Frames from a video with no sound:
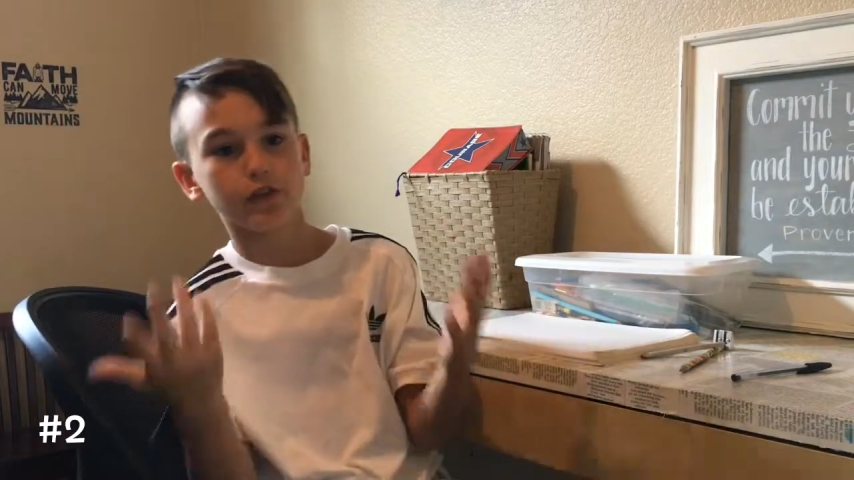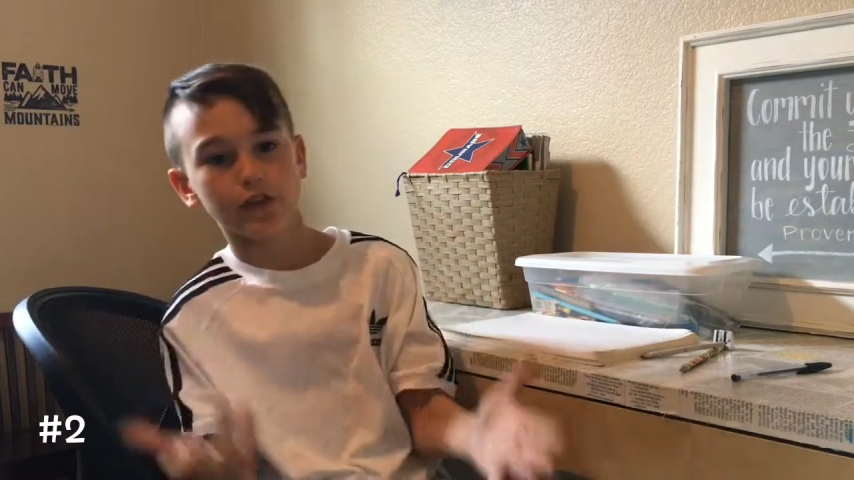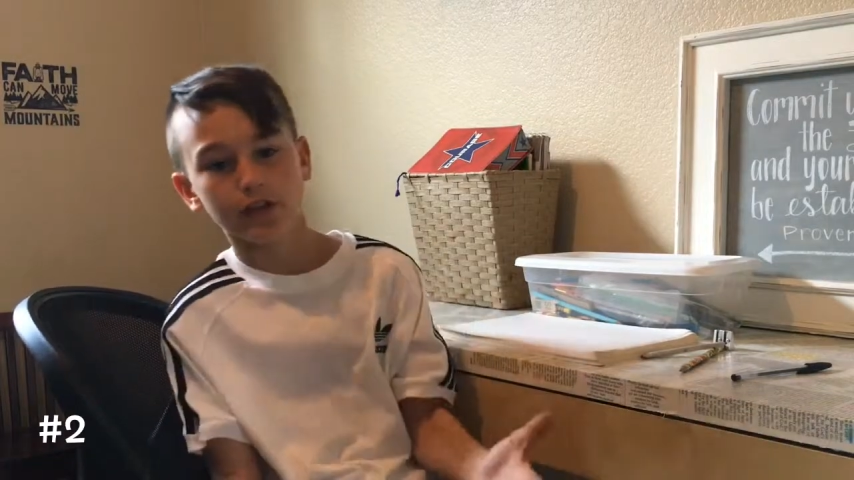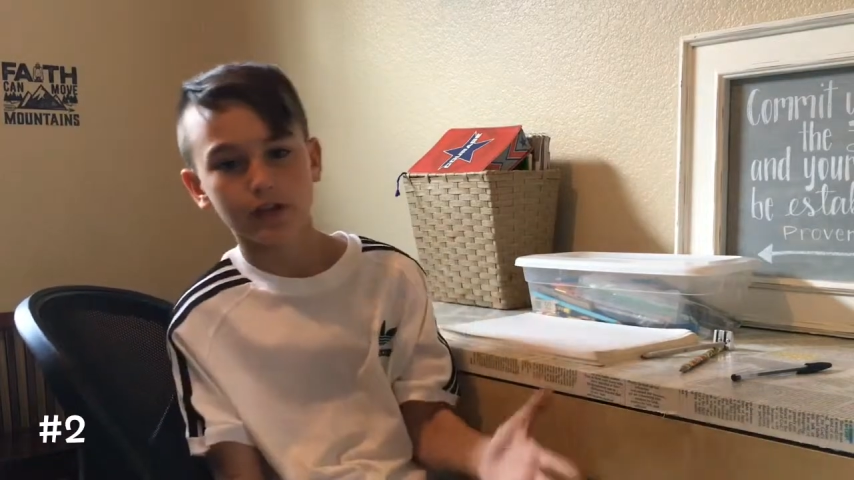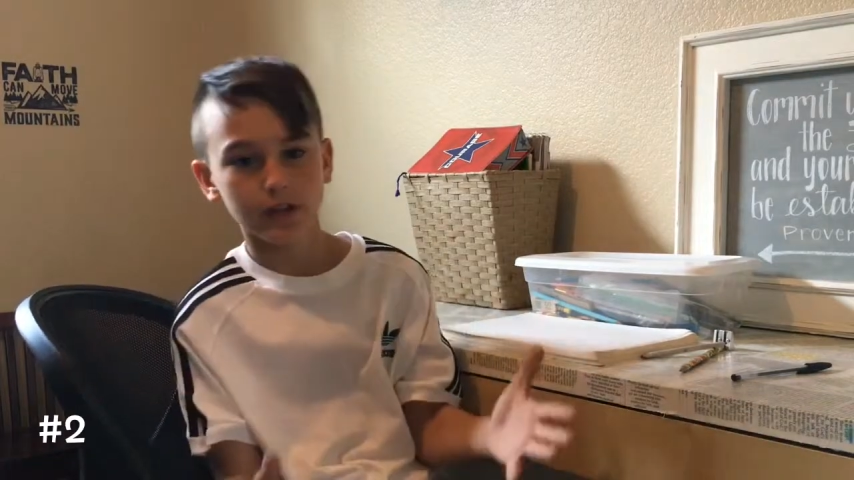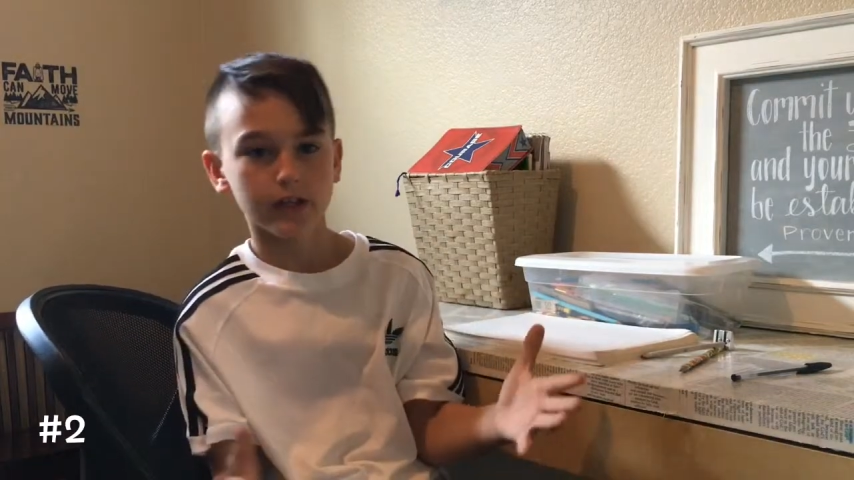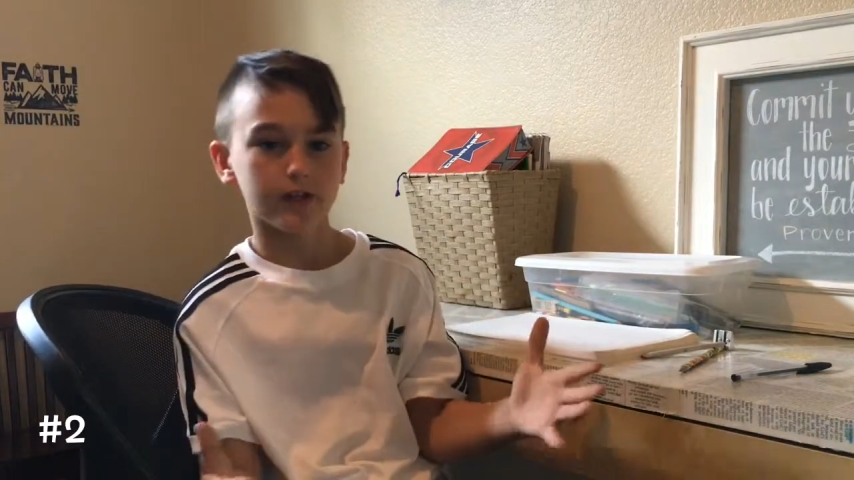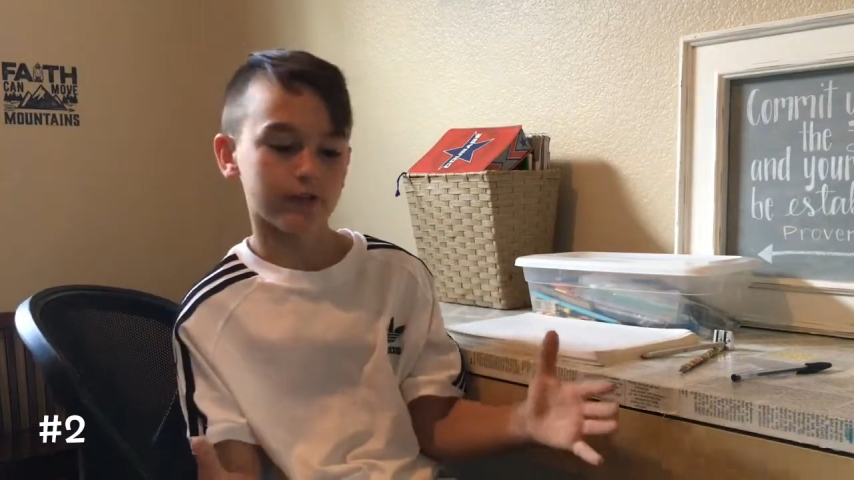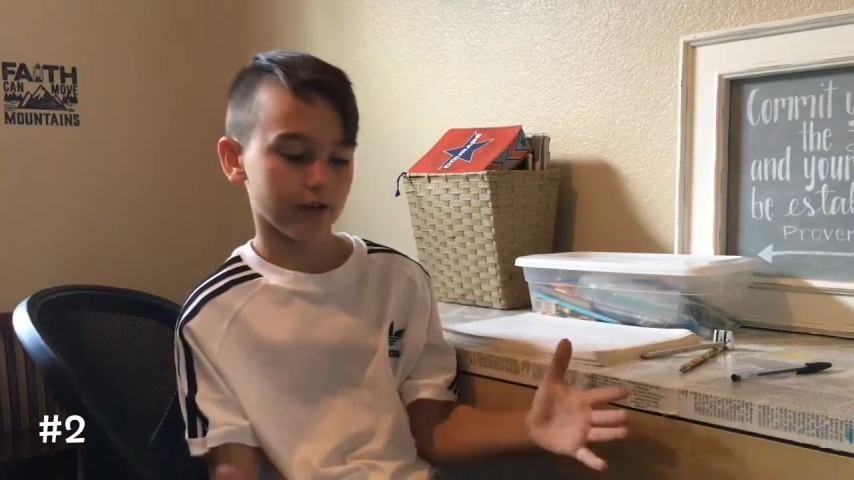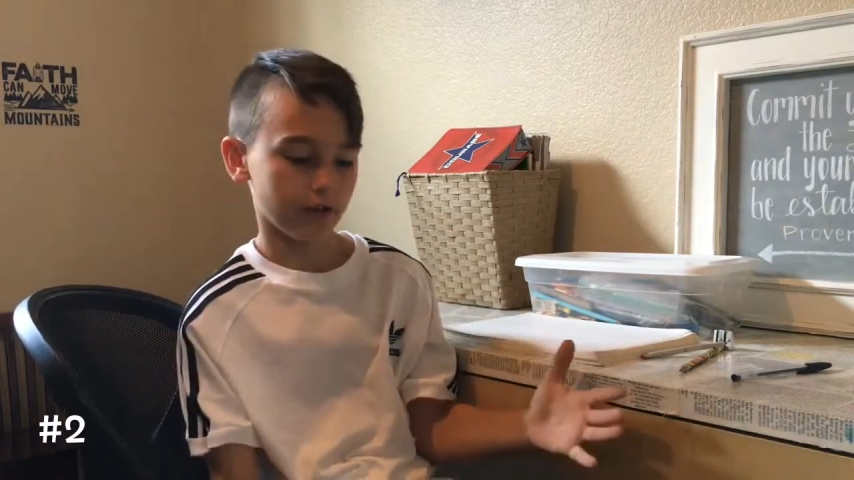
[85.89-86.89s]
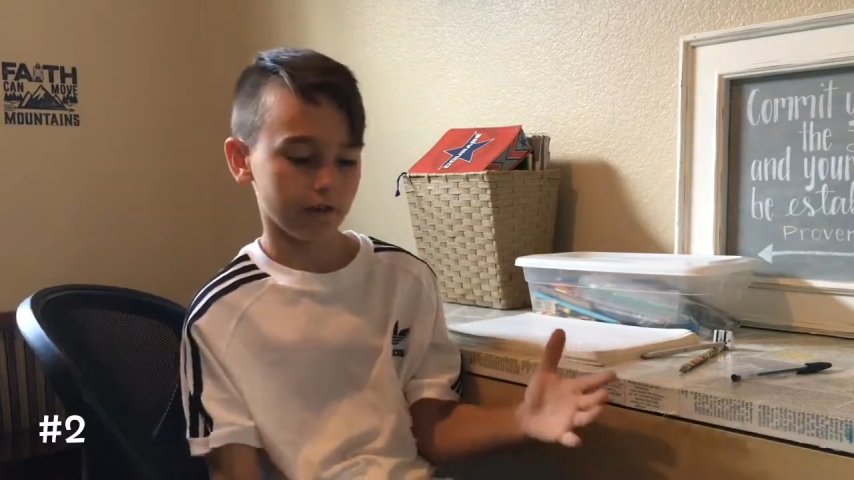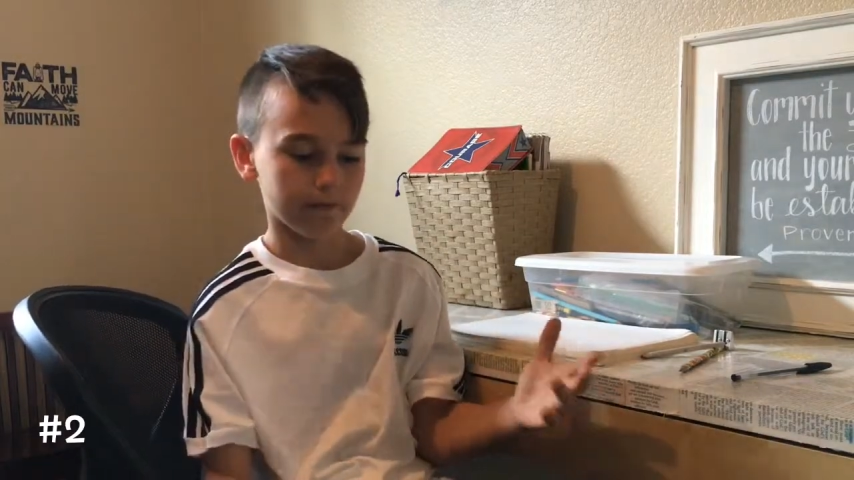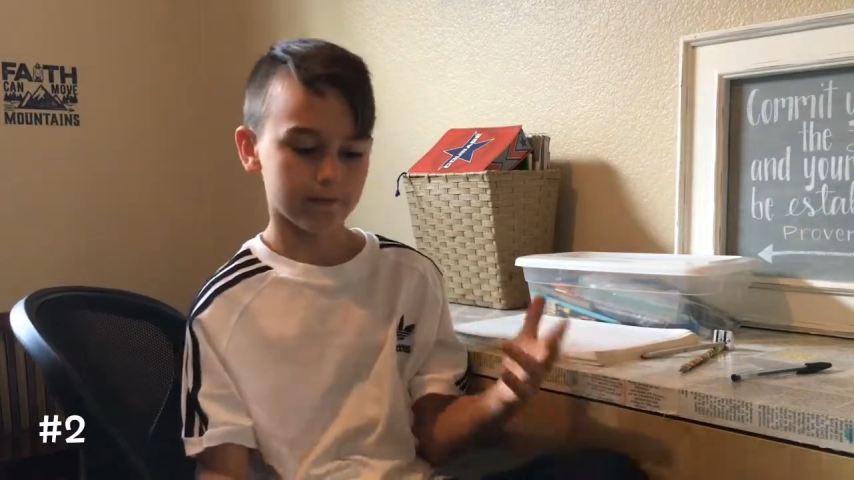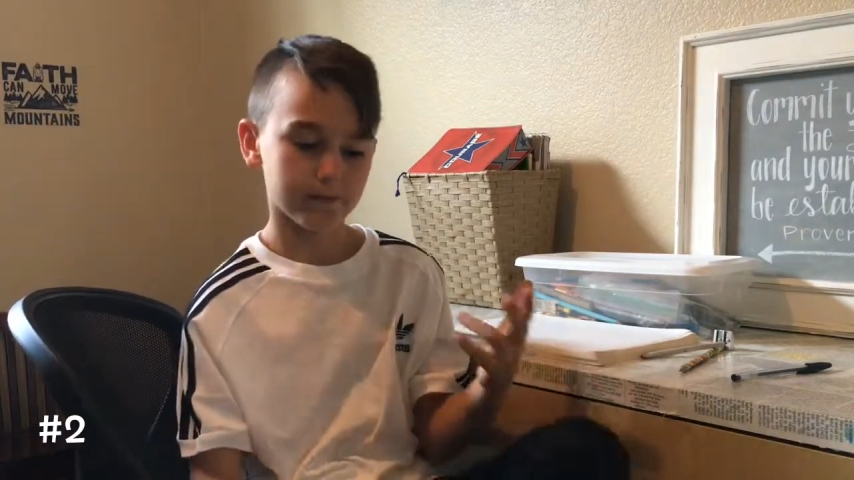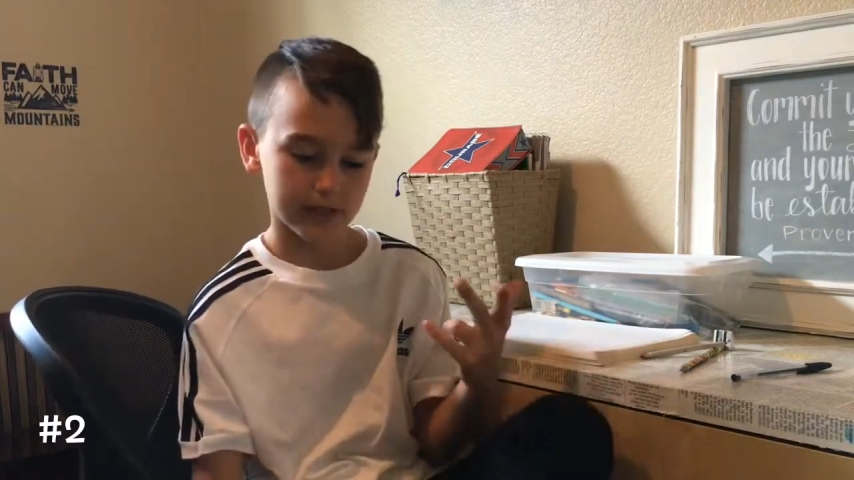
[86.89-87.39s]
the
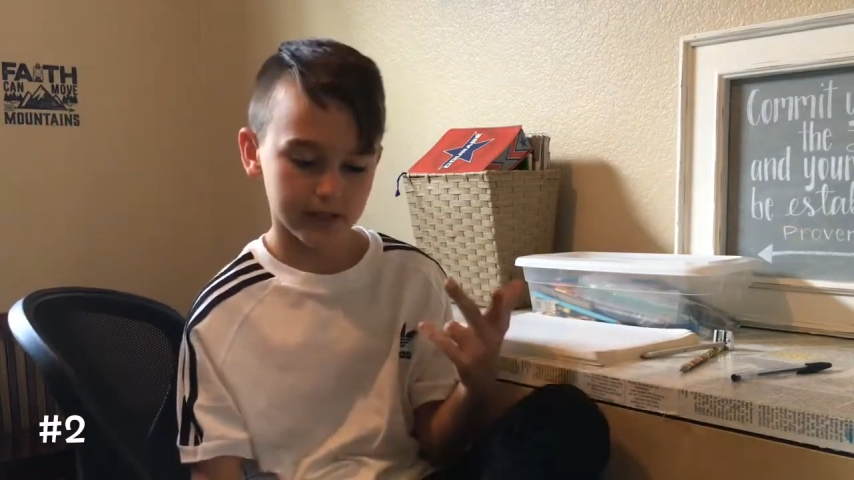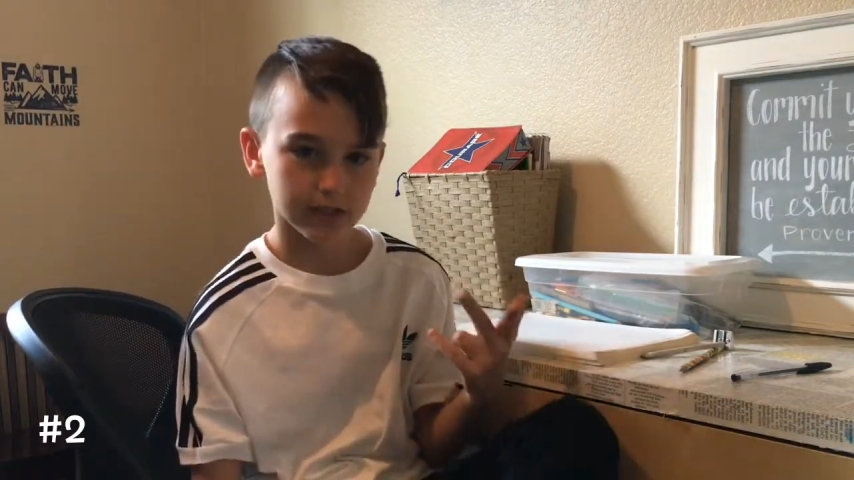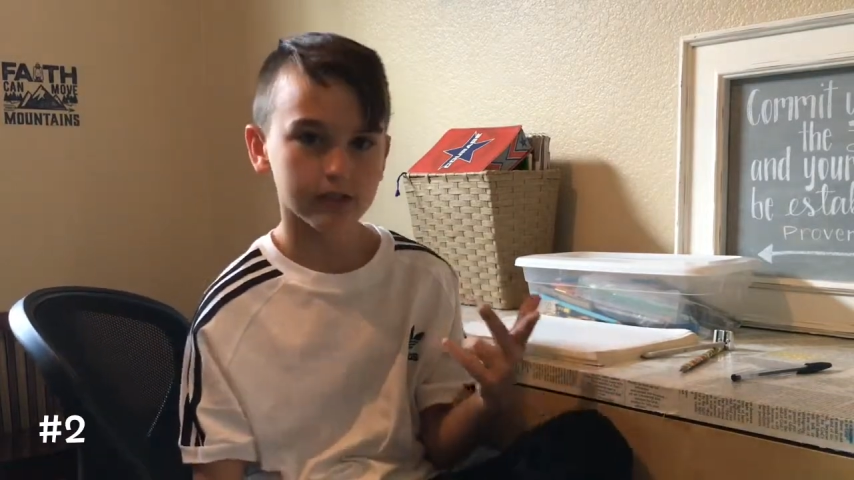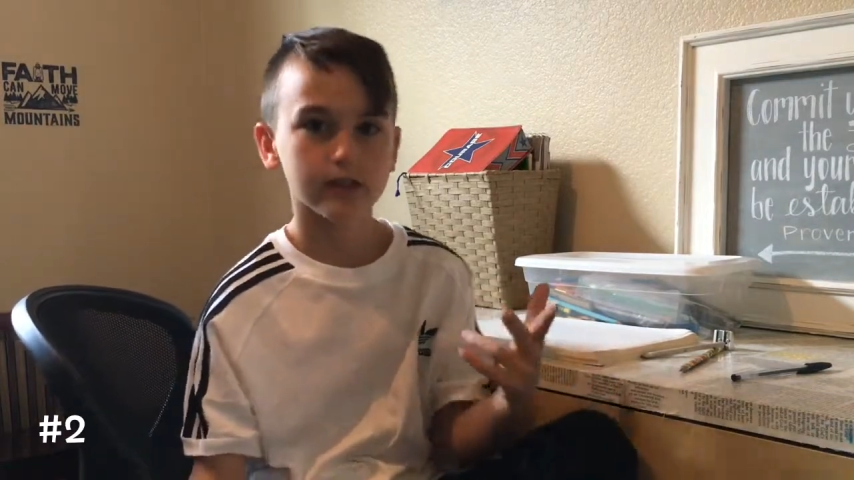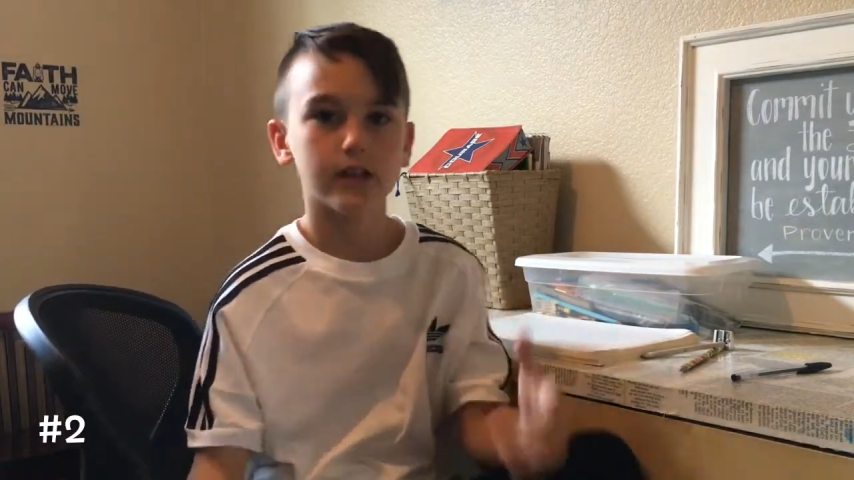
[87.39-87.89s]
feet,